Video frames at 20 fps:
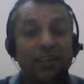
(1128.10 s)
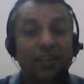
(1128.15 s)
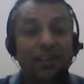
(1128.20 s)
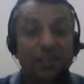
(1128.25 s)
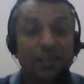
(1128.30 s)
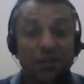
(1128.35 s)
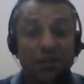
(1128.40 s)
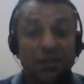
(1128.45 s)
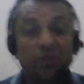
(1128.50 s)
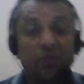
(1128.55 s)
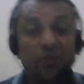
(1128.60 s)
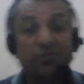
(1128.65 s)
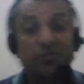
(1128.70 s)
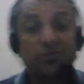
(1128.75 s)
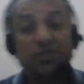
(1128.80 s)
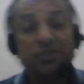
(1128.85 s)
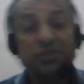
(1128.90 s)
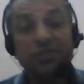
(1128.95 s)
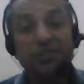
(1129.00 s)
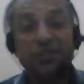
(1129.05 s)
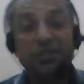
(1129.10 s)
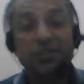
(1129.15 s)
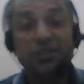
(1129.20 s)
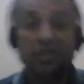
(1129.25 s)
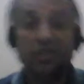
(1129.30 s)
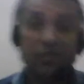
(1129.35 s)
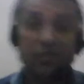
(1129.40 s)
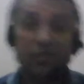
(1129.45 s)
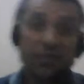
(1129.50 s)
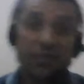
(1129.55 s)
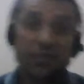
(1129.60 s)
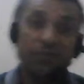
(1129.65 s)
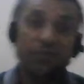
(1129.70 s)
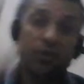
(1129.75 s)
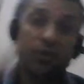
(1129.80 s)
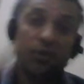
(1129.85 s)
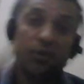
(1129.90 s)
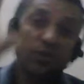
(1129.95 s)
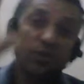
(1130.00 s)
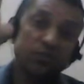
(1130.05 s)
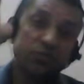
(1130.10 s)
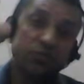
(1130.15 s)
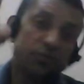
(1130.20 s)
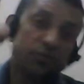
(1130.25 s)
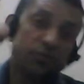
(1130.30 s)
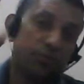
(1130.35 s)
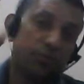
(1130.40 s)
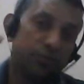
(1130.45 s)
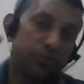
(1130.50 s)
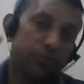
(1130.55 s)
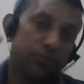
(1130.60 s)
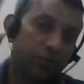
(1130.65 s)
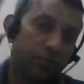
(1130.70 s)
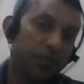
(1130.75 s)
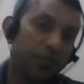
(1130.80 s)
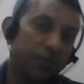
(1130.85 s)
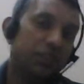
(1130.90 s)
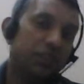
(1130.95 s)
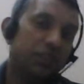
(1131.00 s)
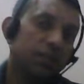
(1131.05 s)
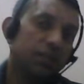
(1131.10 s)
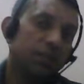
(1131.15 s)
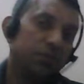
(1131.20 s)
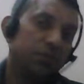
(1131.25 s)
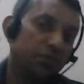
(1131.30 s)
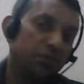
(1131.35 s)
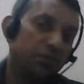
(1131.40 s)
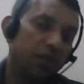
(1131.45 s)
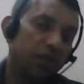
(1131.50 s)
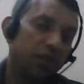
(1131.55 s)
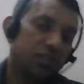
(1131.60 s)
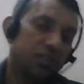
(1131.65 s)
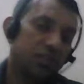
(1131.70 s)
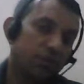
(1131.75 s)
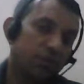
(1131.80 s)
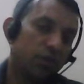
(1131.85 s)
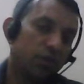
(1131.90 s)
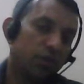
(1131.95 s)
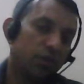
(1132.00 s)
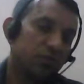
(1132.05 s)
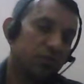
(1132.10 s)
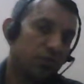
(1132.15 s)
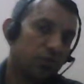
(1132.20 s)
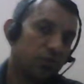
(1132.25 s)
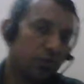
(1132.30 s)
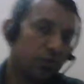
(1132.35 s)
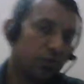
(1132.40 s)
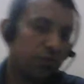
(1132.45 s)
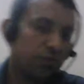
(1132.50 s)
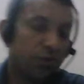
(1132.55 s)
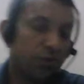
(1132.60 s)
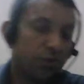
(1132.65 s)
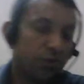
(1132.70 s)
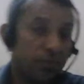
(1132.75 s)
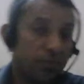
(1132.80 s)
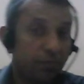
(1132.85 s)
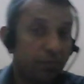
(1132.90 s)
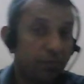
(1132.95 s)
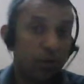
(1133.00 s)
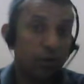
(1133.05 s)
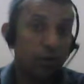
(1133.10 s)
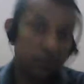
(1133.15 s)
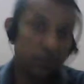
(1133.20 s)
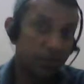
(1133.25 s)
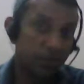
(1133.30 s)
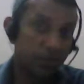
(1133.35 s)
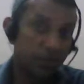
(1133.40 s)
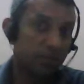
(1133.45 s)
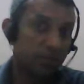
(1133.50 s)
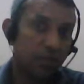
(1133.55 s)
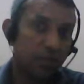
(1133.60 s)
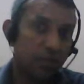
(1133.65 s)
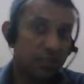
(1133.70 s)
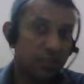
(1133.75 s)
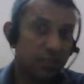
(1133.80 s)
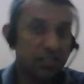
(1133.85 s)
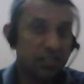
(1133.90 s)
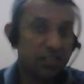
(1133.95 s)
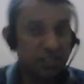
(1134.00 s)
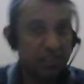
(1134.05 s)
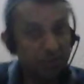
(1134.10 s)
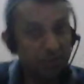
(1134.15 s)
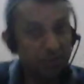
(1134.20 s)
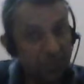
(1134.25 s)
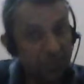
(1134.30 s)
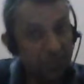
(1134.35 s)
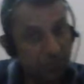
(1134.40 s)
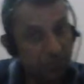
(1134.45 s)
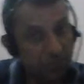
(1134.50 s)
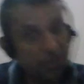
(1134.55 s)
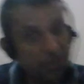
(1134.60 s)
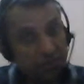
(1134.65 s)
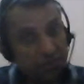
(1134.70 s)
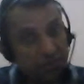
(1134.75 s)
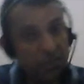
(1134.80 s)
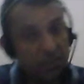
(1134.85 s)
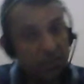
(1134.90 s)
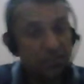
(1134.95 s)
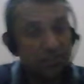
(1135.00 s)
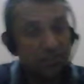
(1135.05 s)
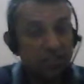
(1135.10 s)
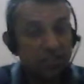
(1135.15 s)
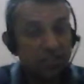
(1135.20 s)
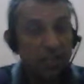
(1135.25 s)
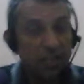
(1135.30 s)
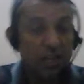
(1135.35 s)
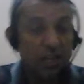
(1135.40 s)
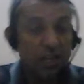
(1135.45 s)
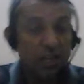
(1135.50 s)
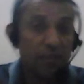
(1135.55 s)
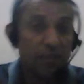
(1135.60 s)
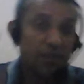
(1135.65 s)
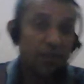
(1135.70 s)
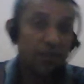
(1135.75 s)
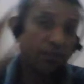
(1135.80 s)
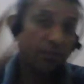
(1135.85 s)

Now you see, when ball is speedy, I mean fast bowler is throwing ball, ball is very fast, reaction ability is very fast. When